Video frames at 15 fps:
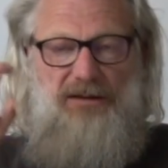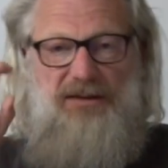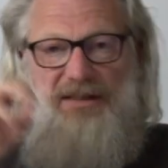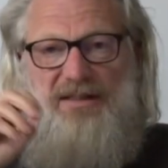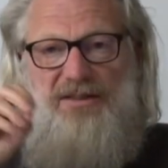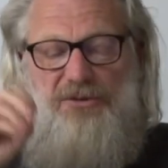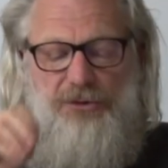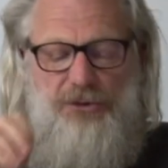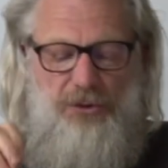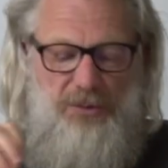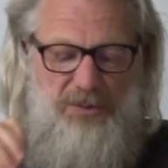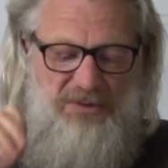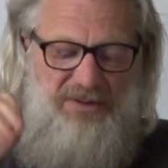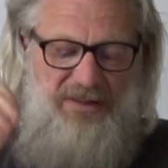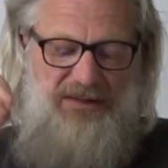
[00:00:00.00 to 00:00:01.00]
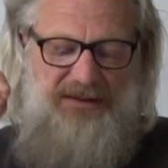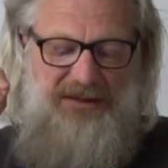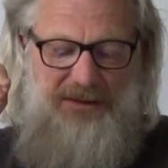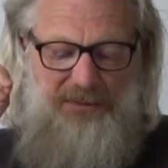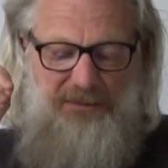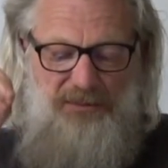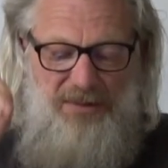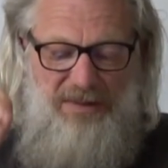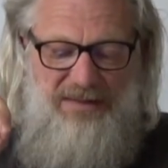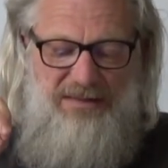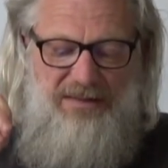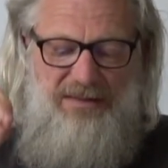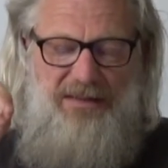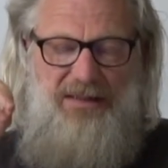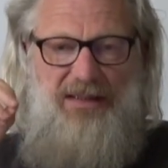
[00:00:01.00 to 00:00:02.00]
They show us that
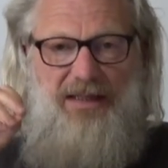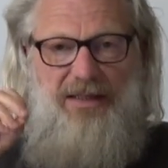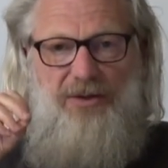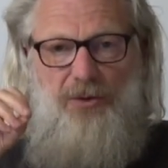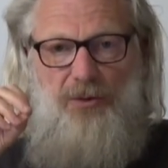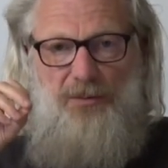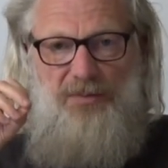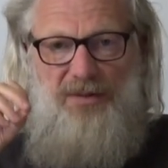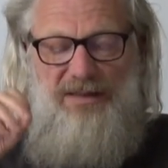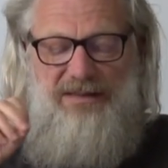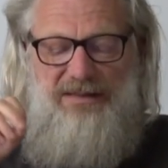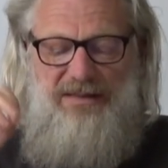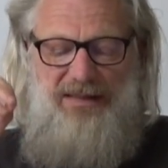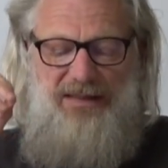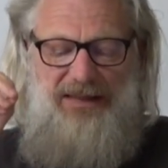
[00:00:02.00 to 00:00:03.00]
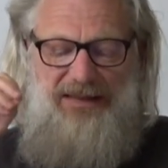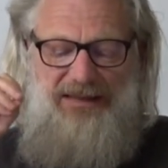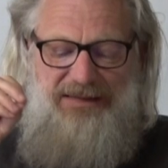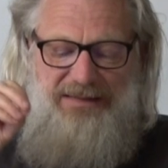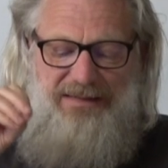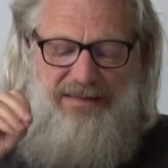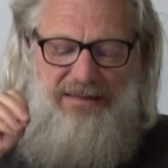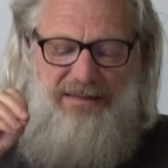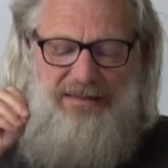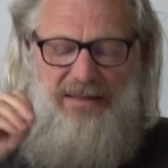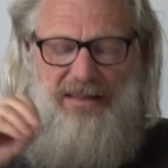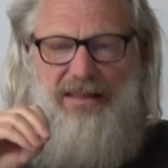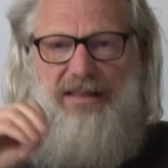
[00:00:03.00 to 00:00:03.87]
simplicity and complexity exist